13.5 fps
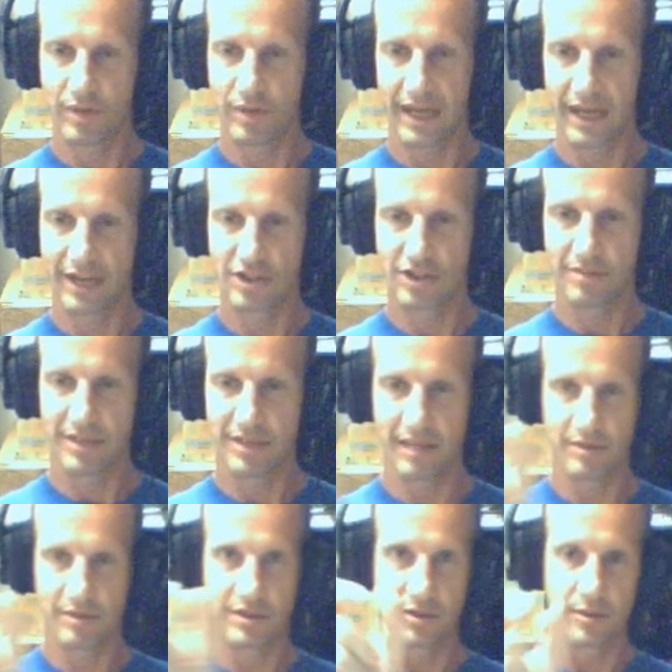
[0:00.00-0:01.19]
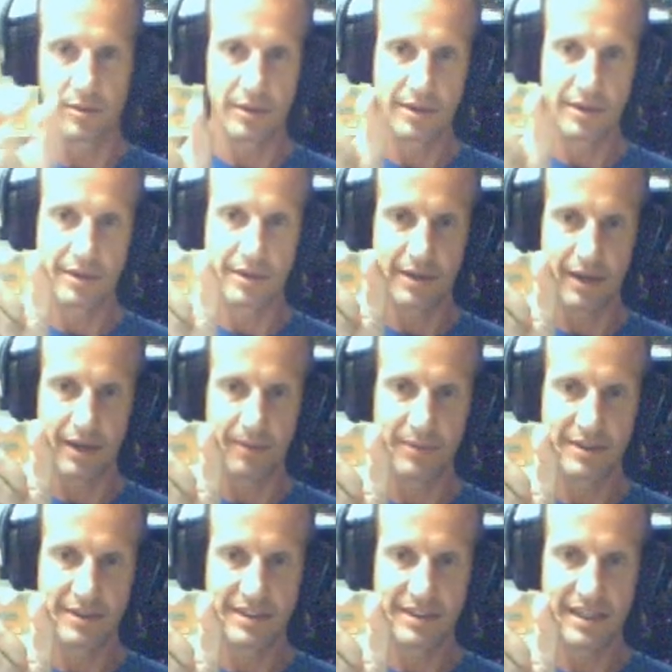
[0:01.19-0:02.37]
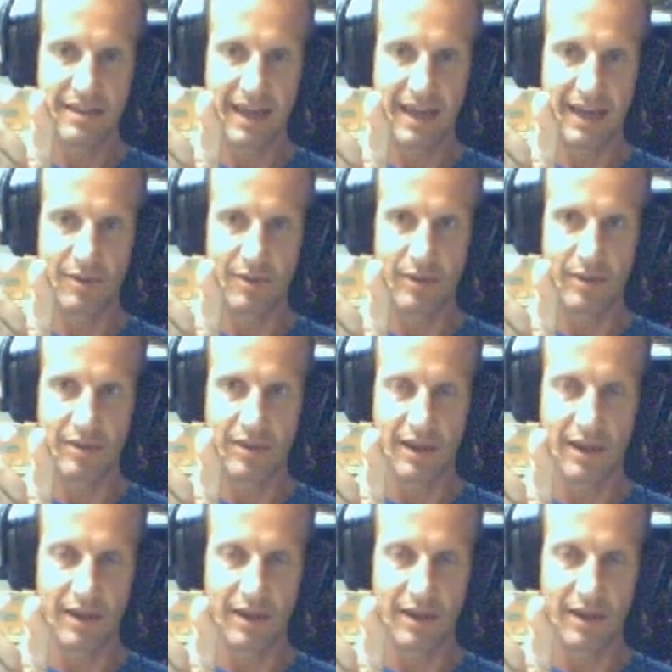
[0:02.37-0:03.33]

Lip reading: you would actually be able to see that with